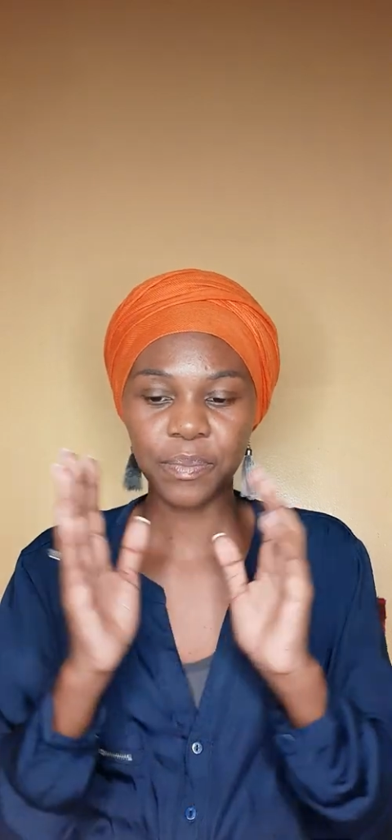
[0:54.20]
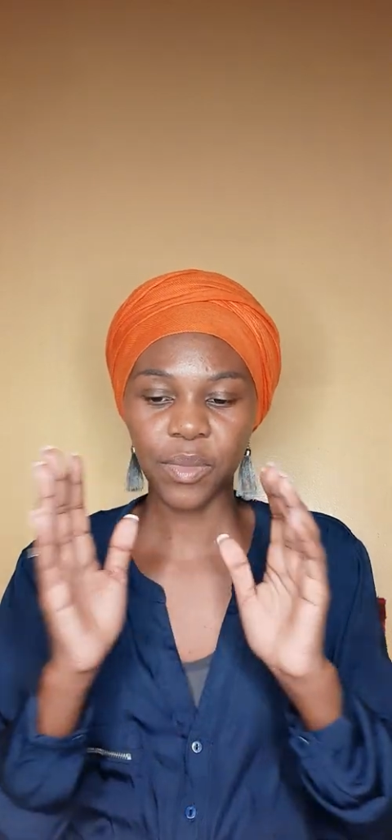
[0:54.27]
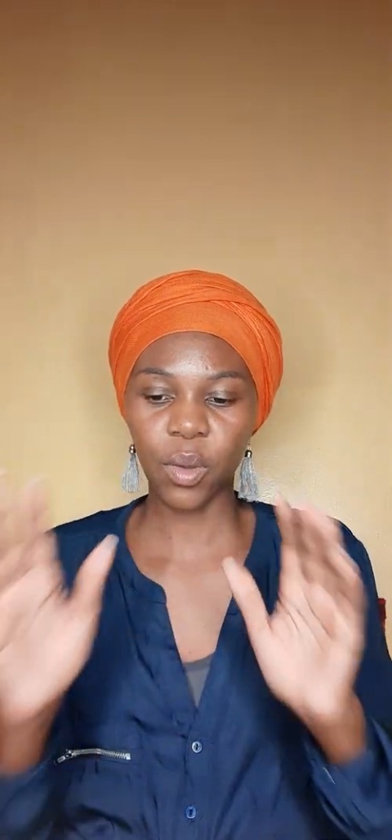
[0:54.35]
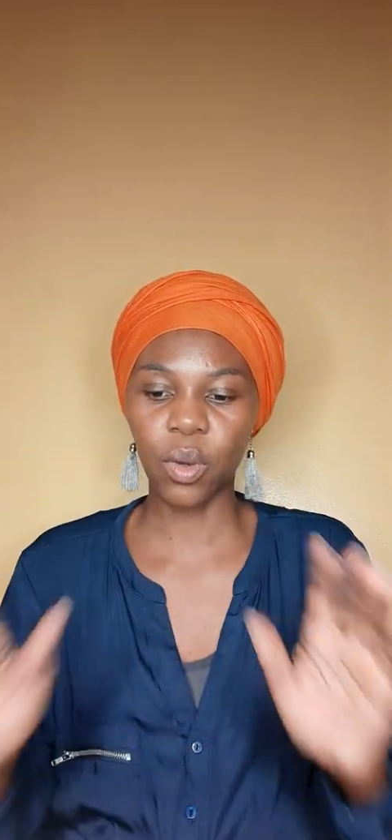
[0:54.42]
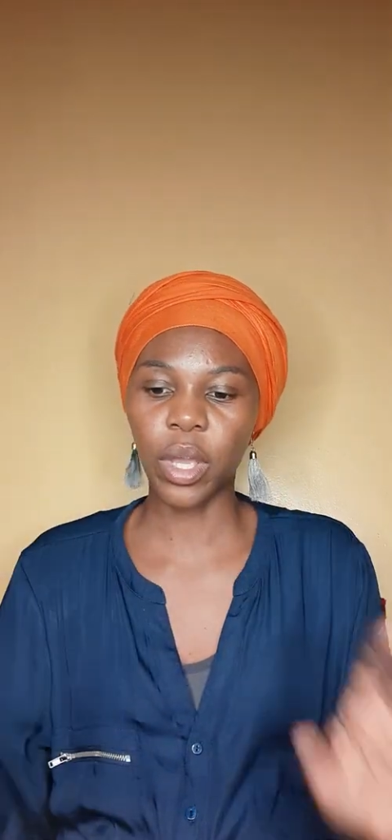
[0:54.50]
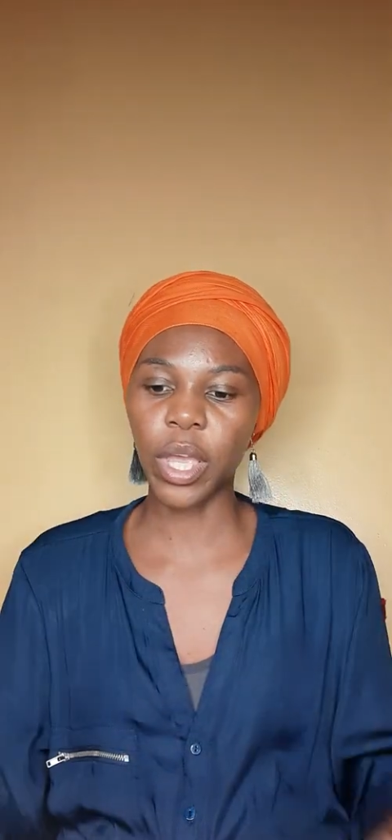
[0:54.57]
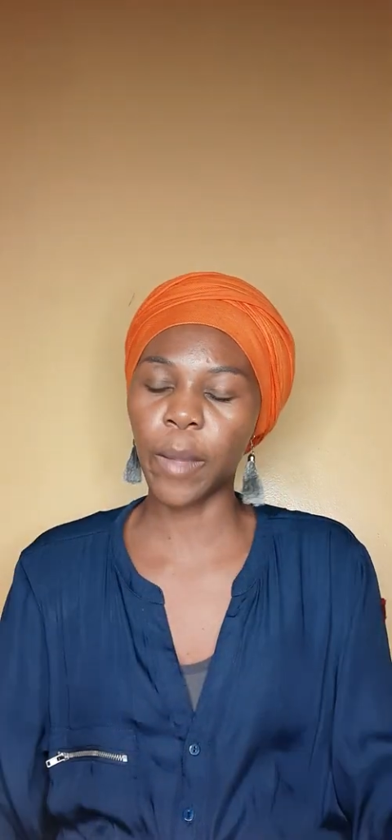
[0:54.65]

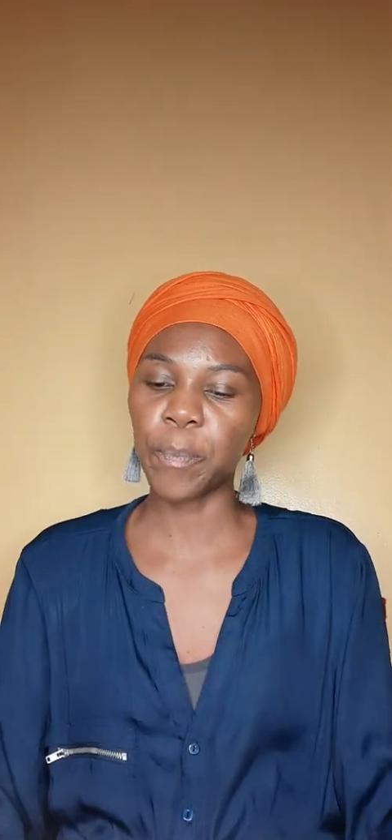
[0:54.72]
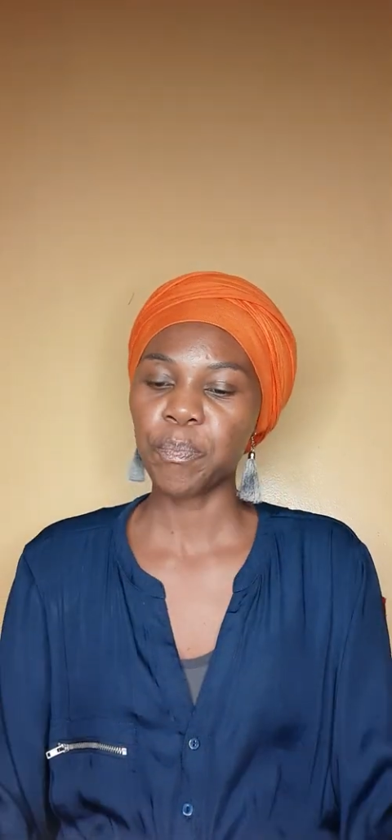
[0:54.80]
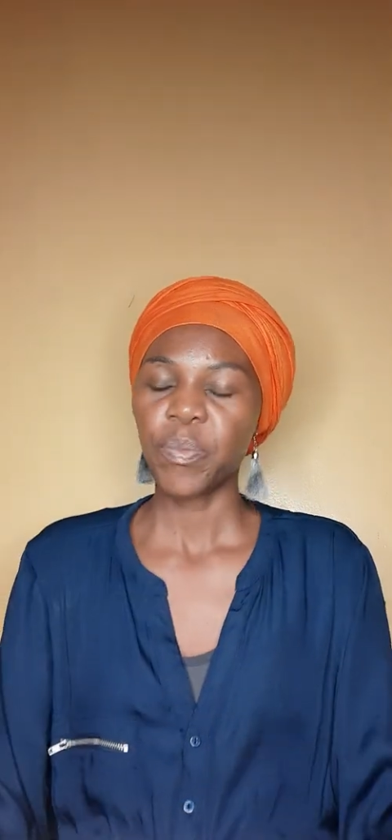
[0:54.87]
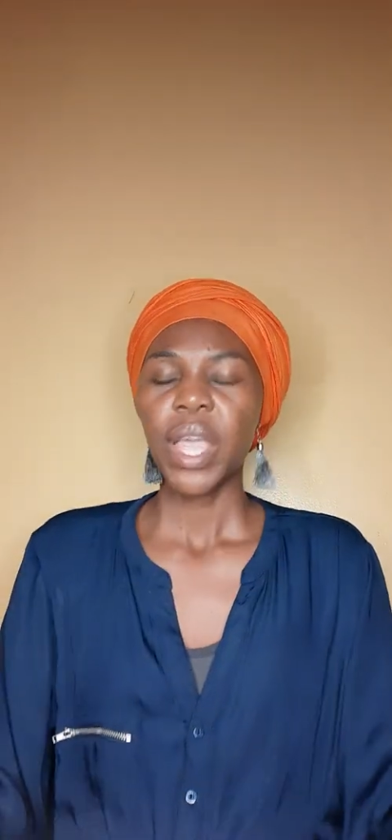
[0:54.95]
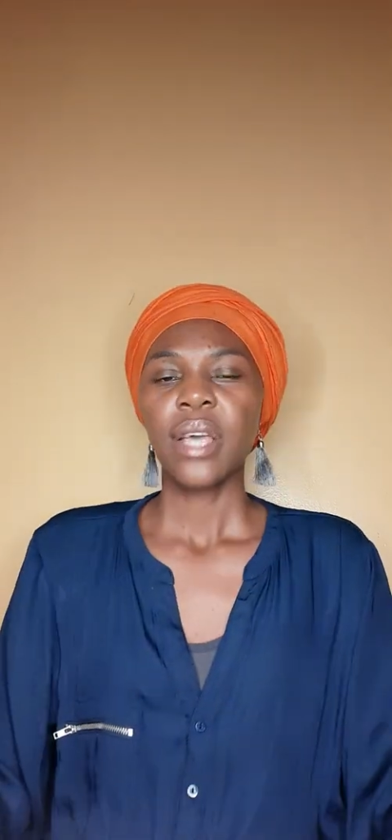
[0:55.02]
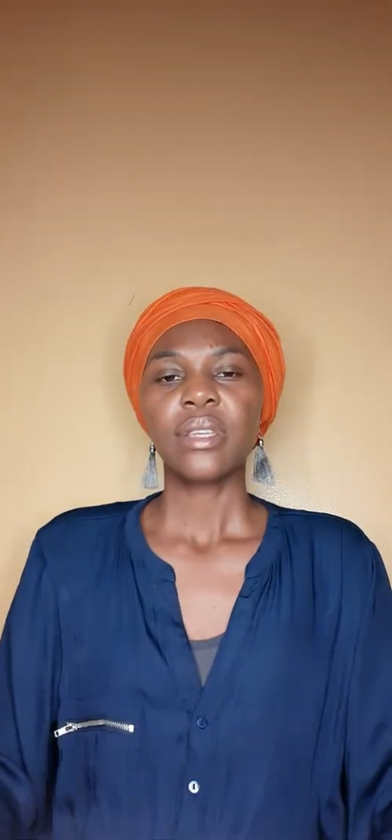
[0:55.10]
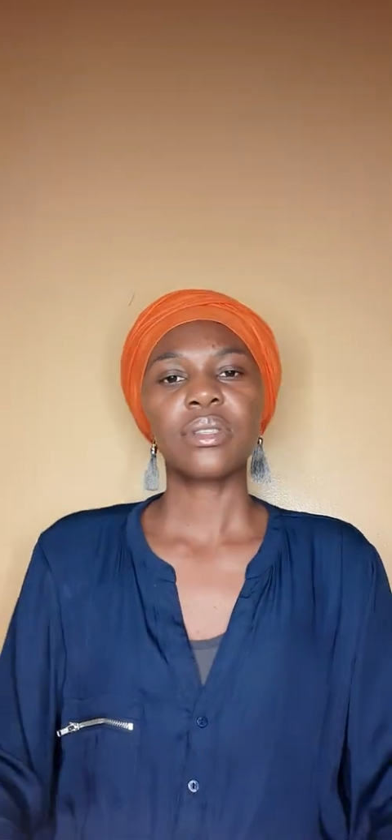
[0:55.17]
Okay,
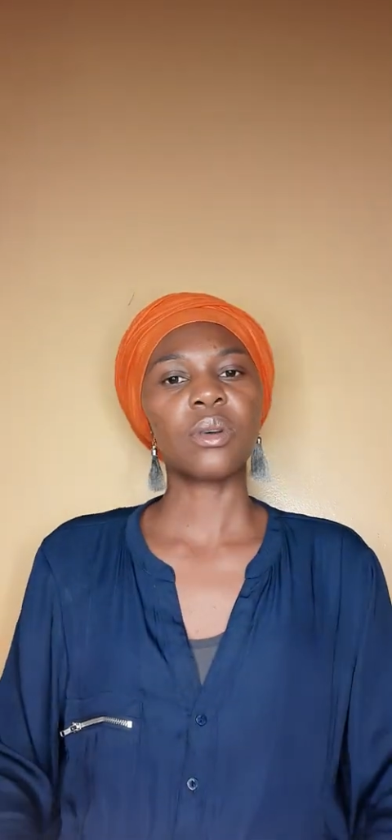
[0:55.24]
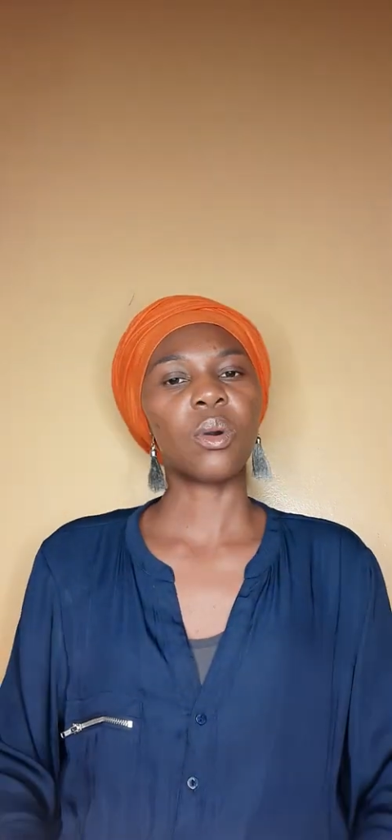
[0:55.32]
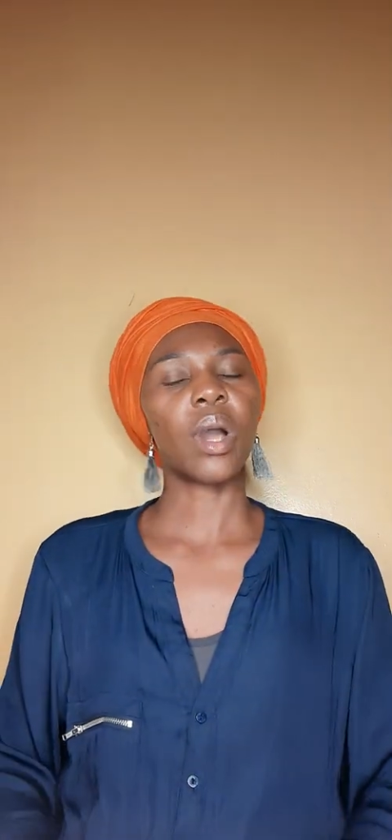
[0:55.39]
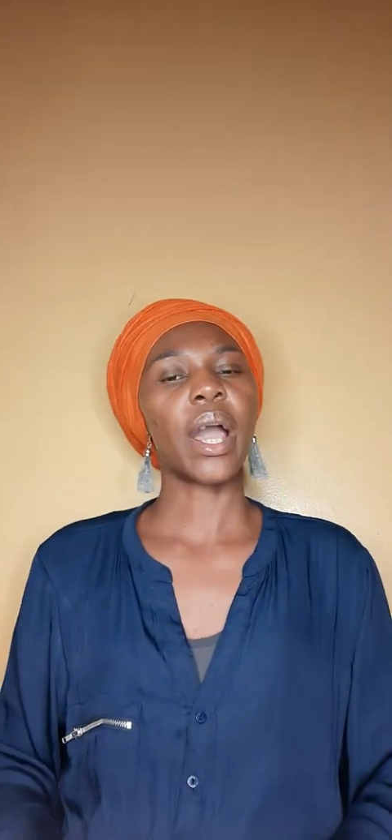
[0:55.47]
so